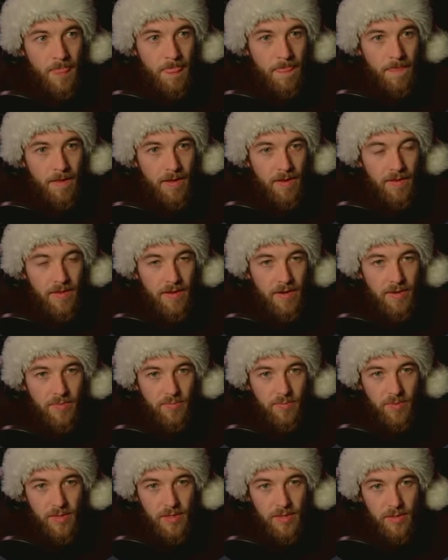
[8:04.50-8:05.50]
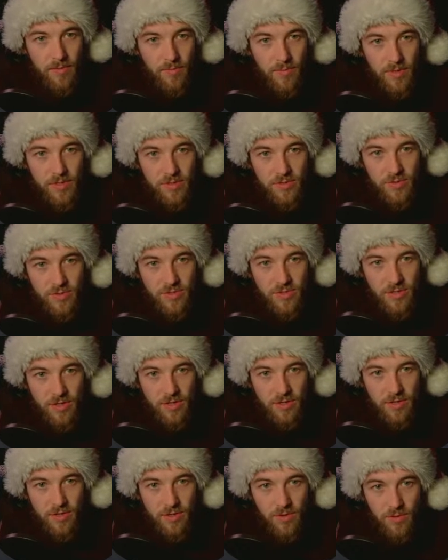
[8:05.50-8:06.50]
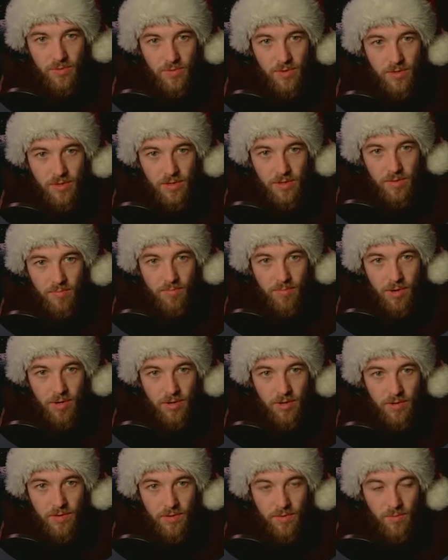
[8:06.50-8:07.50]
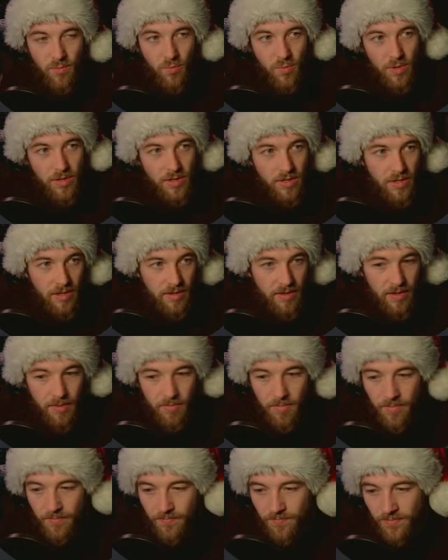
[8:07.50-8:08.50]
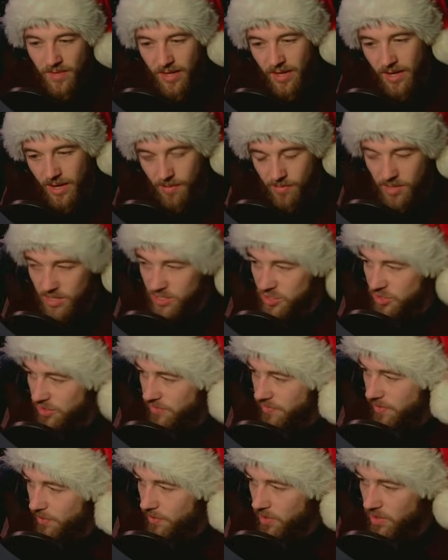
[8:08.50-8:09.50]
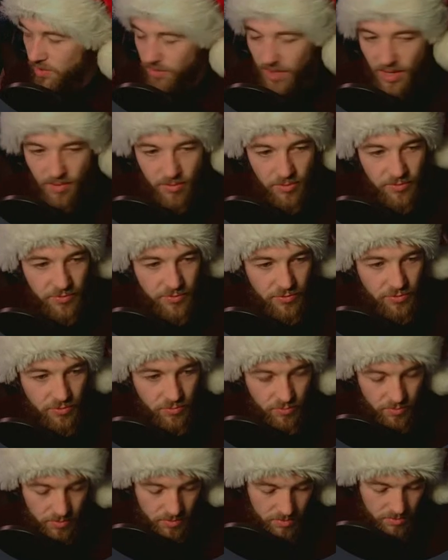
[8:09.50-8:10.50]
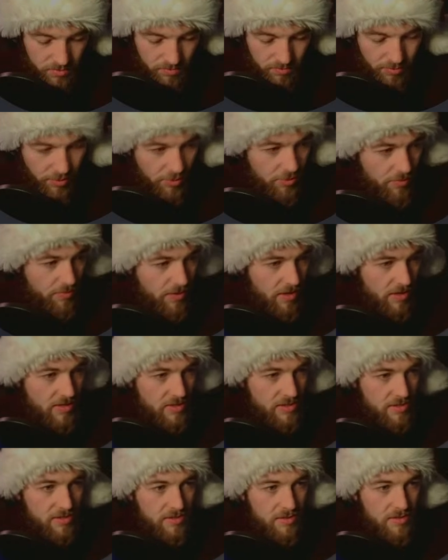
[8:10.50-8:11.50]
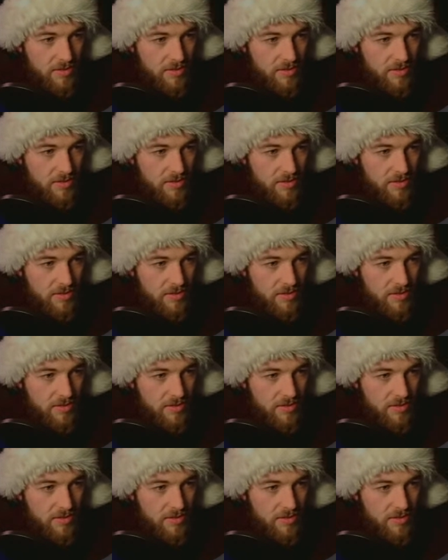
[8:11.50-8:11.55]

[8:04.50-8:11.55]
and then we want to start coding in part 1.nym. I'm not sure if I'm going to be able to do both parts